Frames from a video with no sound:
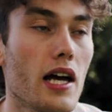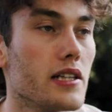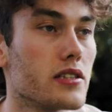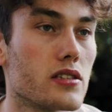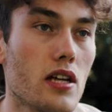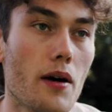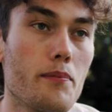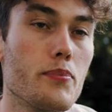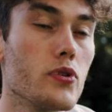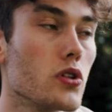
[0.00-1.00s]
It's a
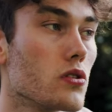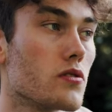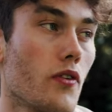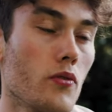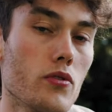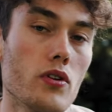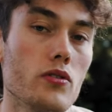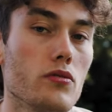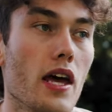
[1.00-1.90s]
beautiful route.